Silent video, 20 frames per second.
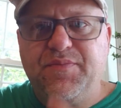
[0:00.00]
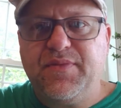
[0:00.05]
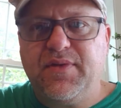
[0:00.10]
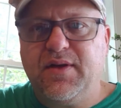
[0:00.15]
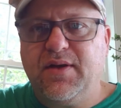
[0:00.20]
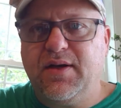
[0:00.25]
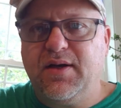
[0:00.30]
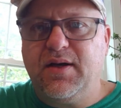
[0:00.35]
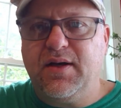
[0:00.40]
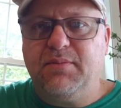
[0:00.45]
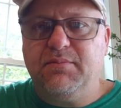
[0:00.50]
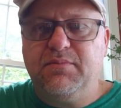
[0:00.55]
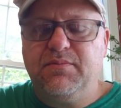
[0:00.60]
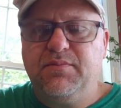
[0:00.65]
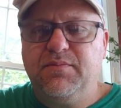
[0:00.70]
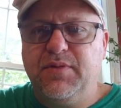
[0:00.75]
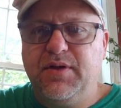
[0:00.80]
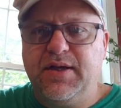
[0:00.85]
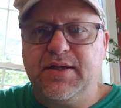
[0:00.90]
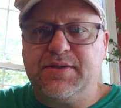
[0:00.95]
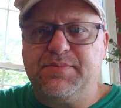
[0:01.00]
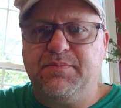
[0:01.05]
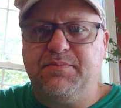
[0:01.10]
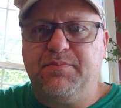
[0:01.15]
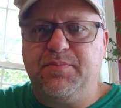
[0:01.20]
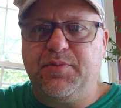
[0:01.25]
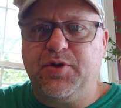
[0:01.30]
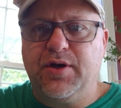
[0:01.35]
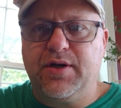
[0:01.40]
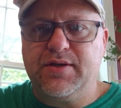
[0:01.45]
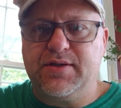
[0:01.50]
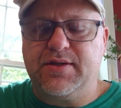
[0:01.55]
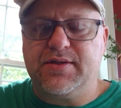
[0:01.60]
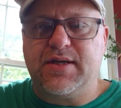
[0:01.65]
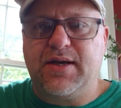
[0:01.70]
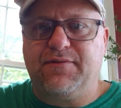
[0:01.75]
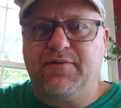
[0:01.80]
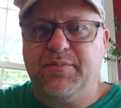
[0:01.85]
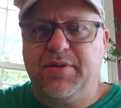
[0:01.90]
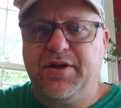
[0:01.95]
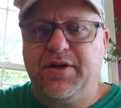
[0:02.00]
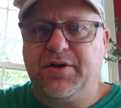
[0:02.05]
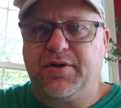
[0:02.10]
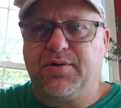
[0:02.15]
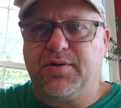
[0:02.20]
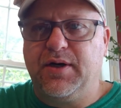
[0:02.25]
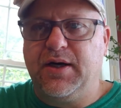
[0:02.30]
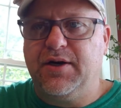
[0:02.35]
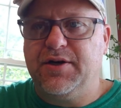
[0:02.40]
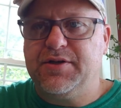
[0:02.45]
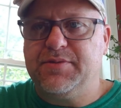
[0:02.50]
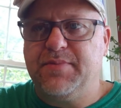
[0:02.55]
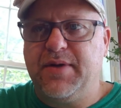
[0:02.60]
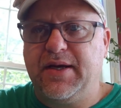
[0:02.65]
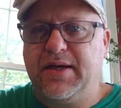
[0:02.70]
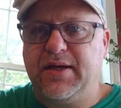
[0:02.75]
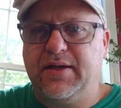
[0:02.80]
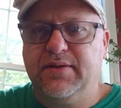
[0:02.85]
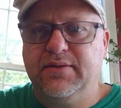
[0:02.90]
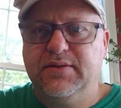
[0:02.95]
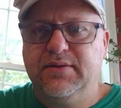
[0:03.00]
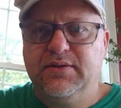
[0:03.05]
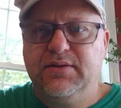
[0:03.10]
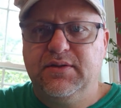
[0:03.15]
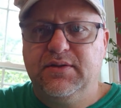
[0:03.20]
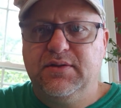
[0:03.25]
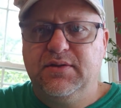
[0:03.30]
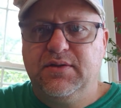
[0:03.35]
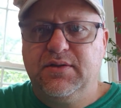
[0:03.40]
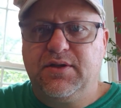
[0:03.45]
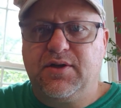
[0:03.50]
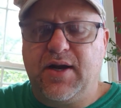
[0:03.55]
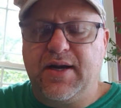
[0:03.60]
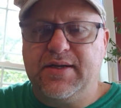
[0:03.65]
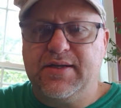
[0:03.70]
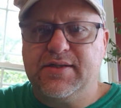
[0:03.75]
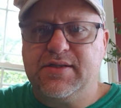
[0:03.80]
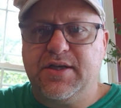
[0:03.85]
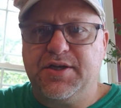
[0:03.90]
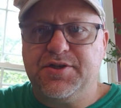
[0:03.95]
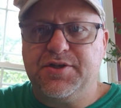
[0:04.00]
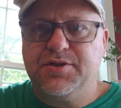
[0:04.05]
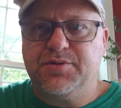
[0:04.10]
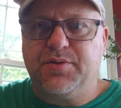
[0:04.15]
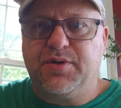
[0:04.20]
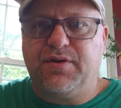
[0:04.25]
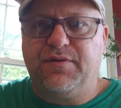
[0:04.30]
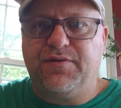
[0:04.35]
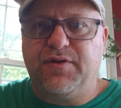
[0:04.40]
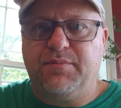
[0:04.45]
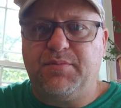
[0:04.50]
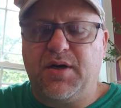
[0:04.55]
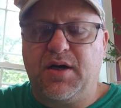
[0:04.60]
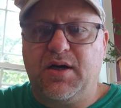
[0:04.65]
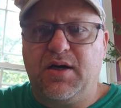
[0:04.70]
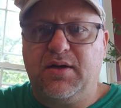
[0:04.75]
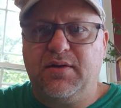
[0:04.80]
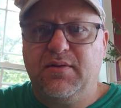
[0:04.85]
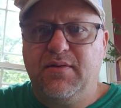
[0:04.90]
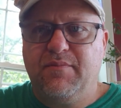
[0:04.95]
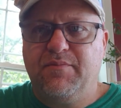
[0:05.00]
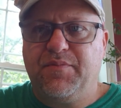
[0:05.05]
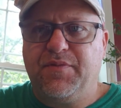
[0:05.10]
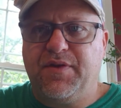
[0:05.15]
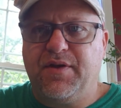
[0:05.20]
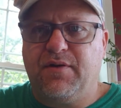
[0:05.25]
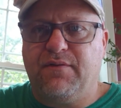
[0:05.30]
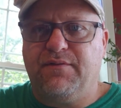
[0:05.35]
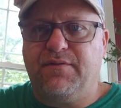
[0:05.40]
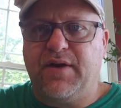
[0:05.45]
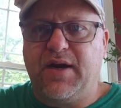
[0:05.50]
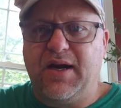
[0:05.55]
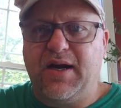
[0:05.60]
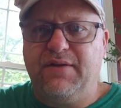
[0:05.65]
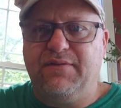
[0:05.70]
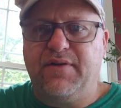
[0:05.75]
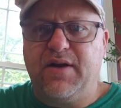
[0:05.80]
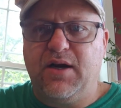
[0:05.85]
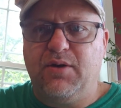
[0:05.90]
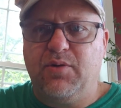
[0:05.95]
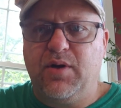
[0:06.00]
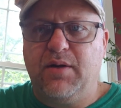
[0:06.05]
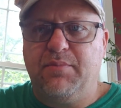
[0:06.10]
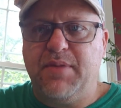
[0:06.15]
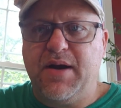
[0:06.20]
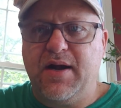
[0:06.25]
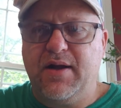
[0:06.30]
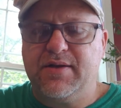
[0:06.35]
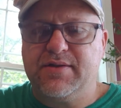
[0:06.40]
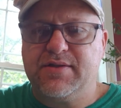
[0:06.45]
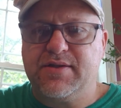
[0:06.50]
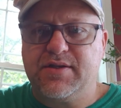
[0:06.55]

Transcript: as good as it's ever been in the career. He's making great decisions with the football. They're very, very well balanced.